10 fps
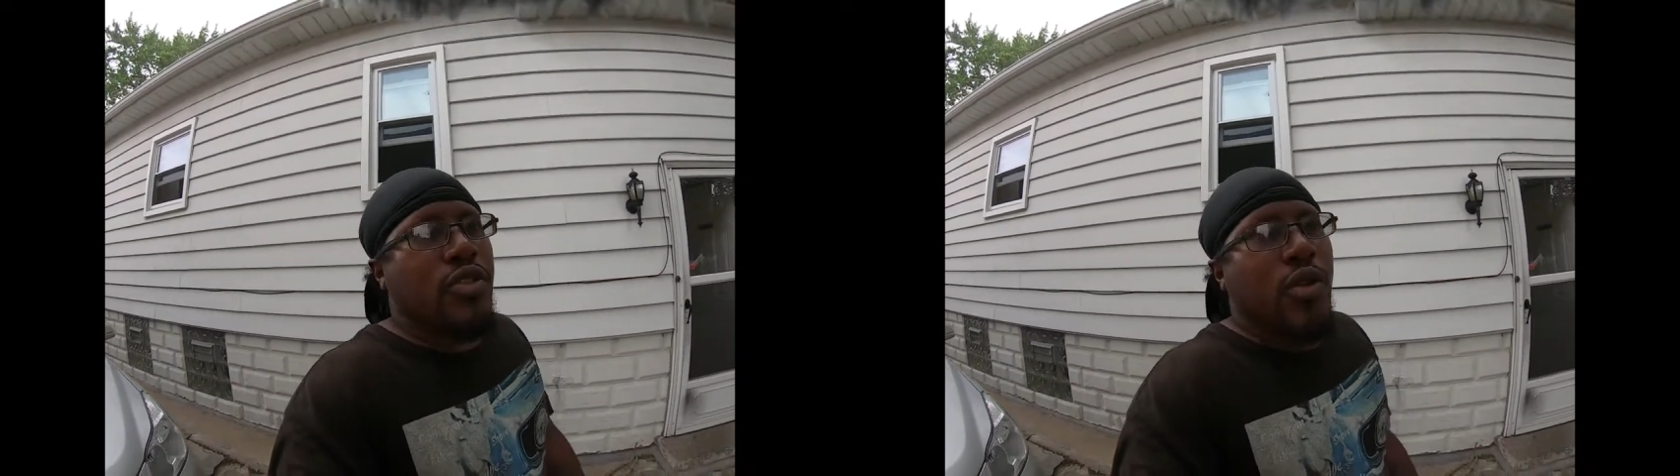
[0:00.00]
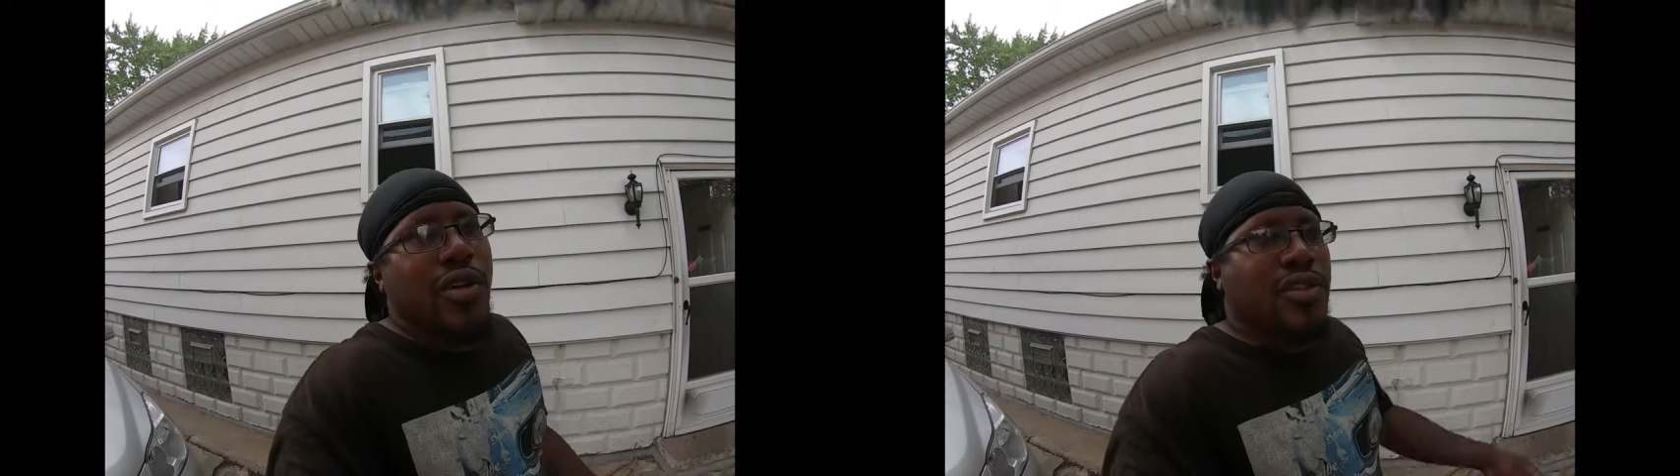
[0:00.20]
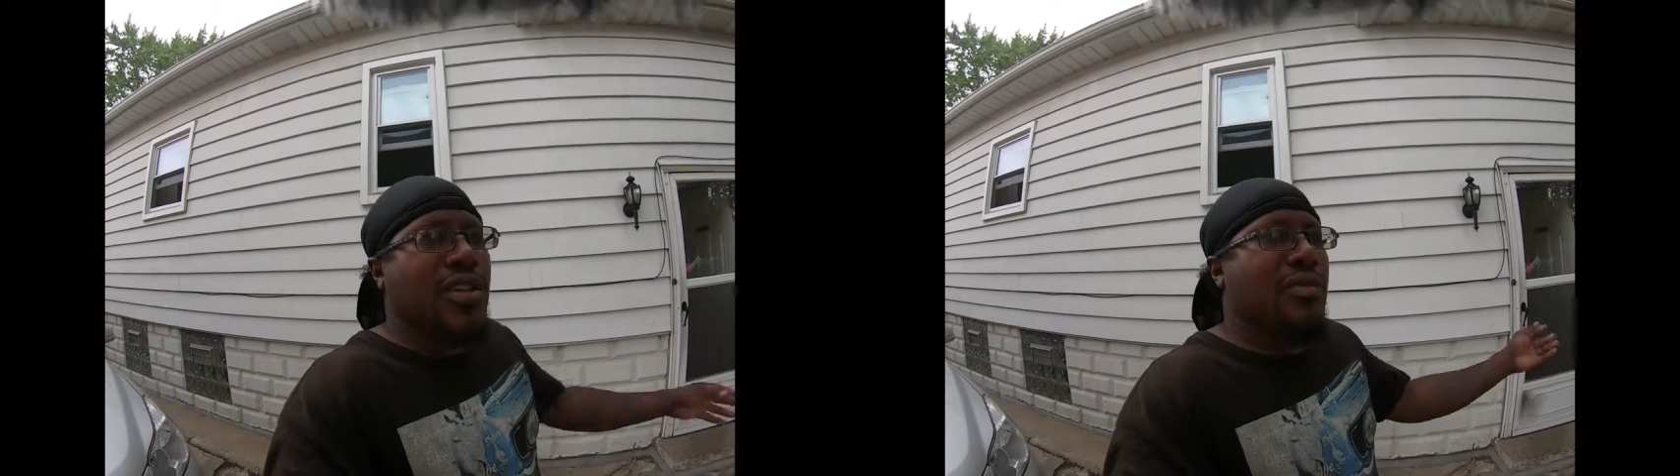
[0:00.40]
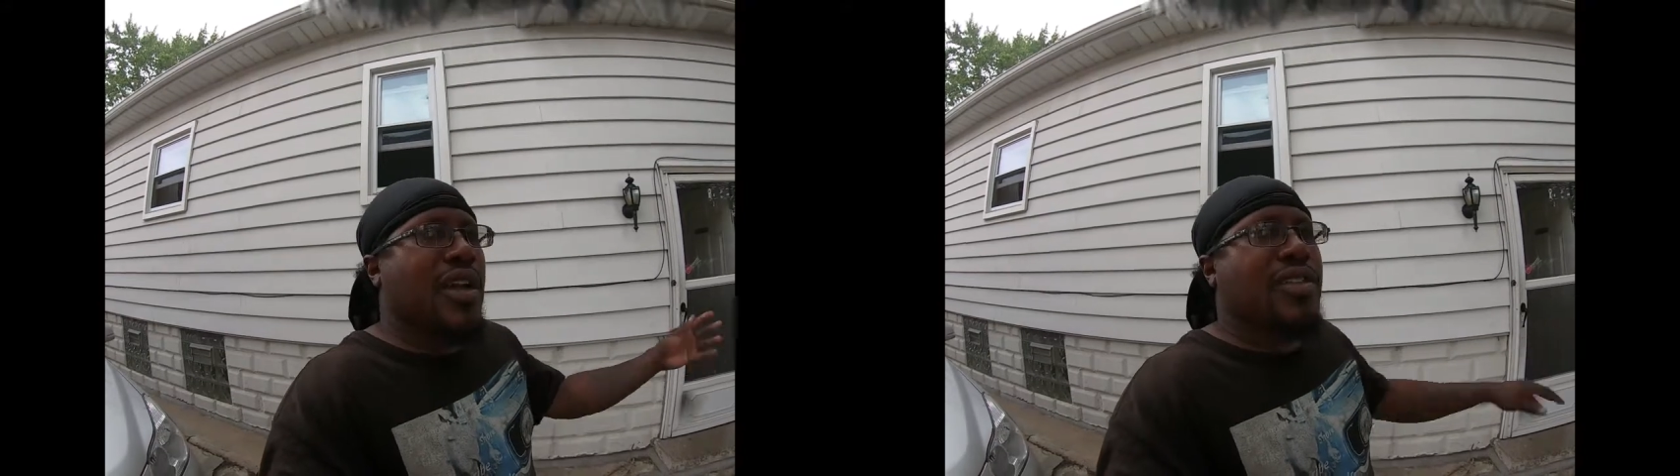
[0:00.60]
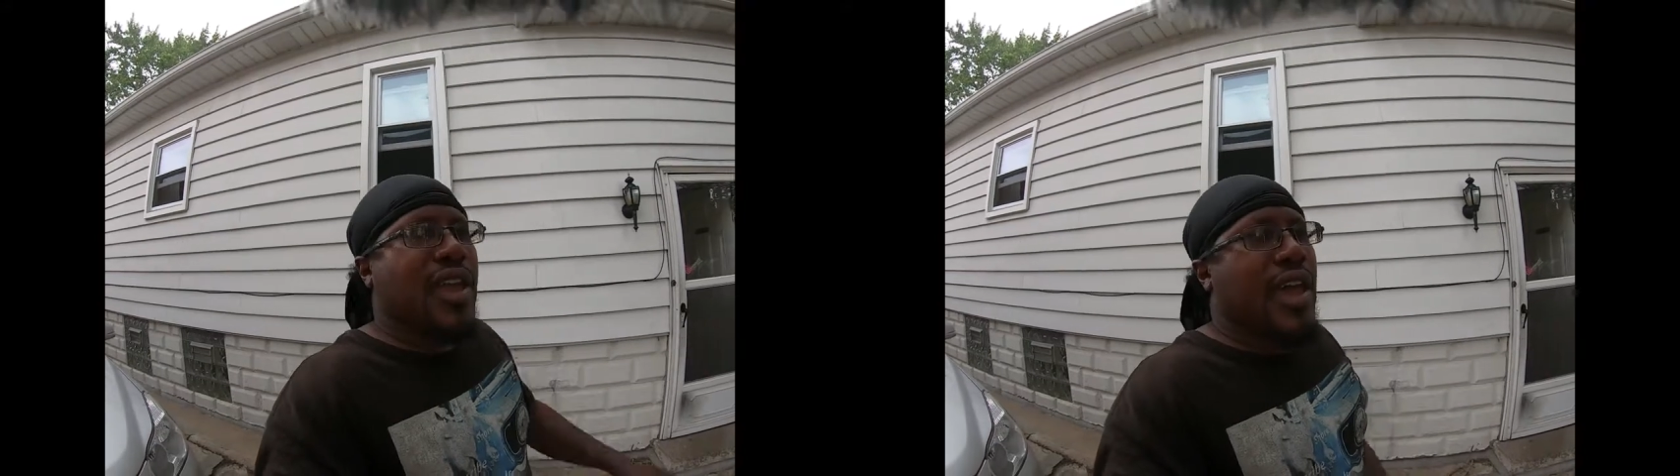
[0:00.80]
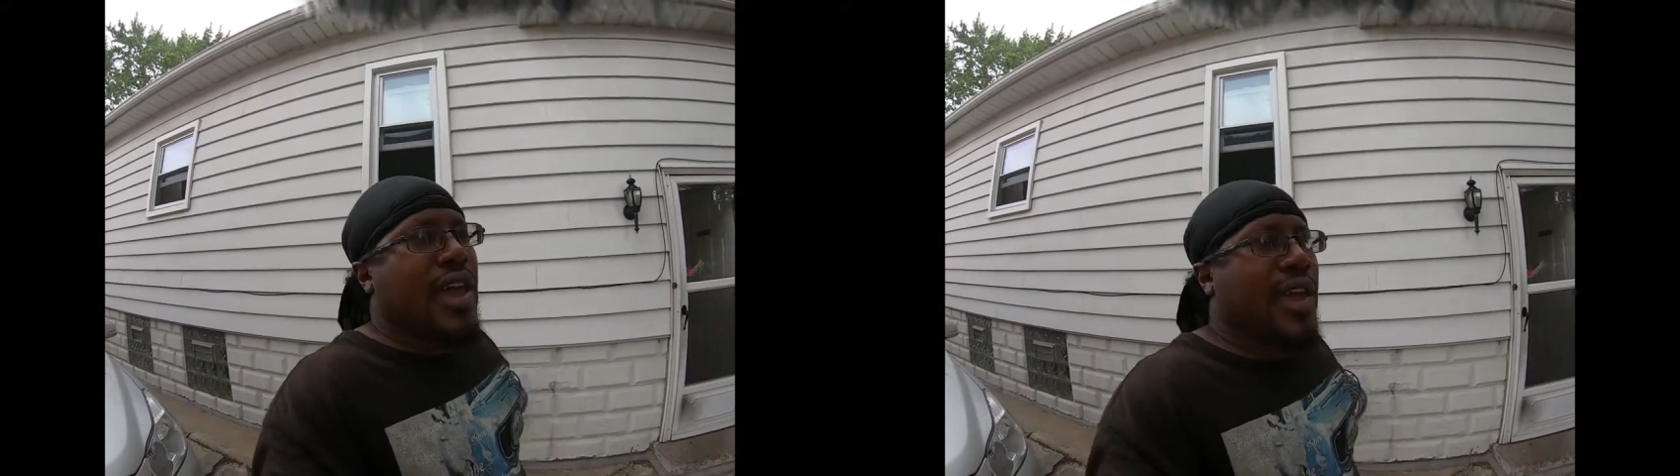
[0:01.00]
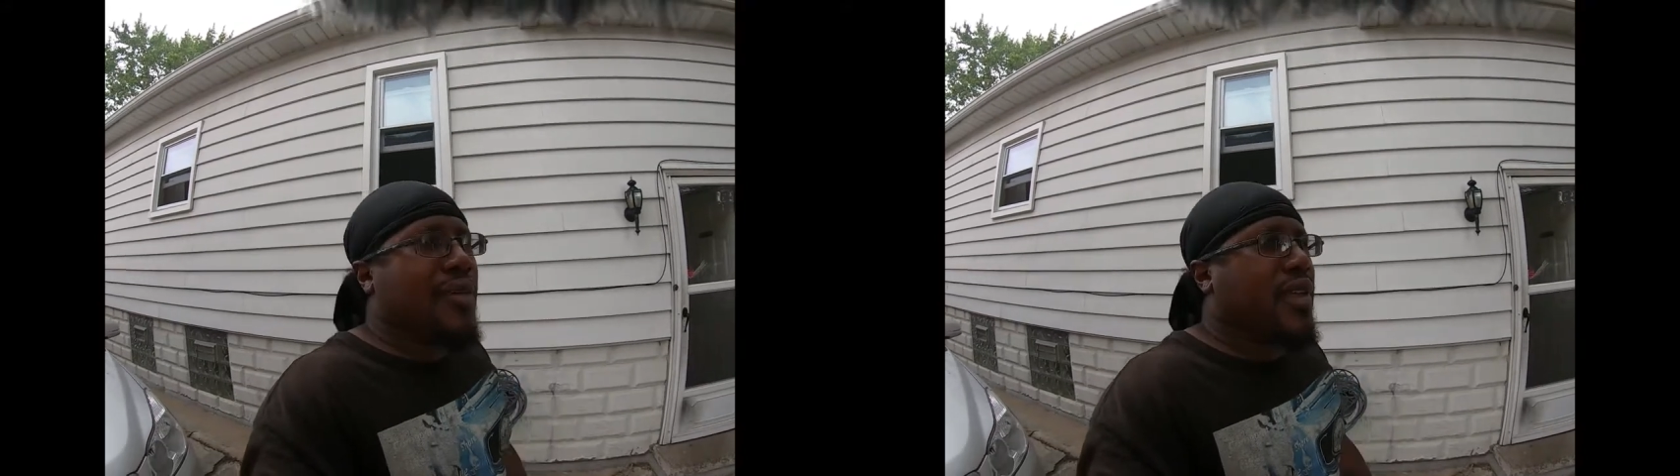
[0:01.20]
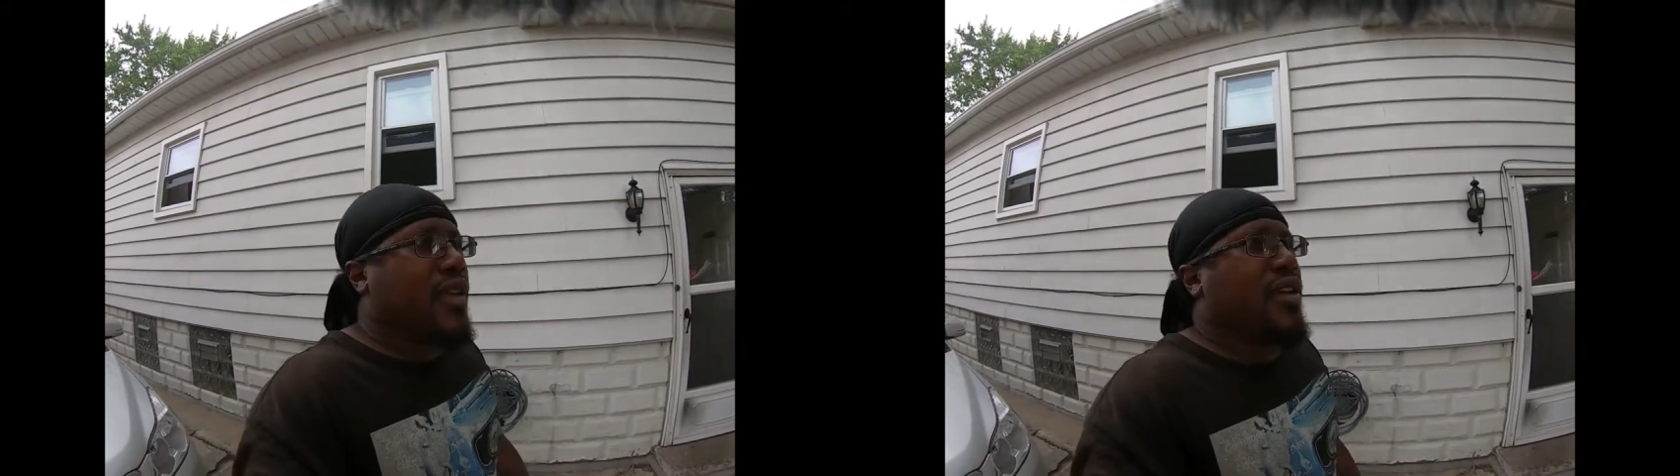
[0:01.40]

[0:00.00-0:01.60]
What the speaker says: do it. Took my time.